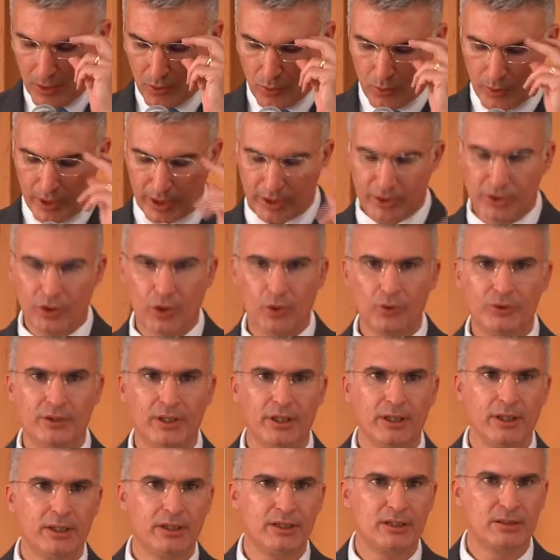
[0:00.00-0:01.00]
Worth
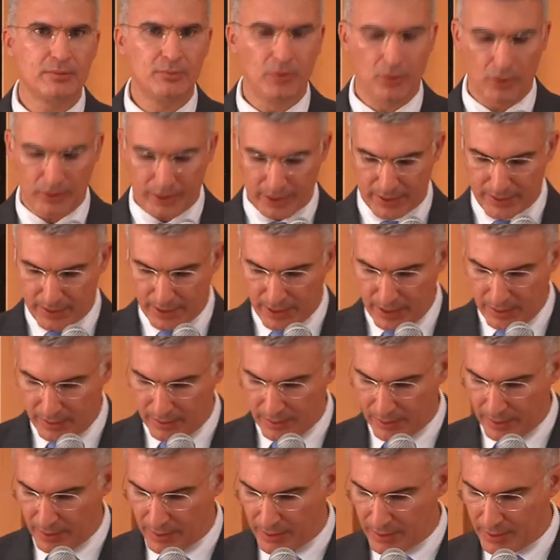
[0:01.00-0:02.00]
noting is Malta's
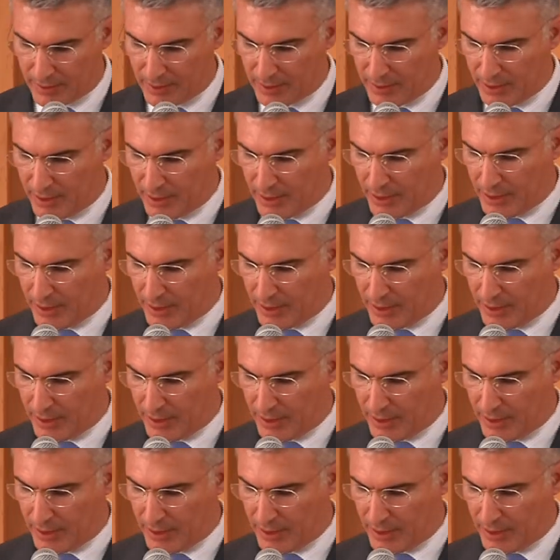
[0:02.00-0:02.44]
interest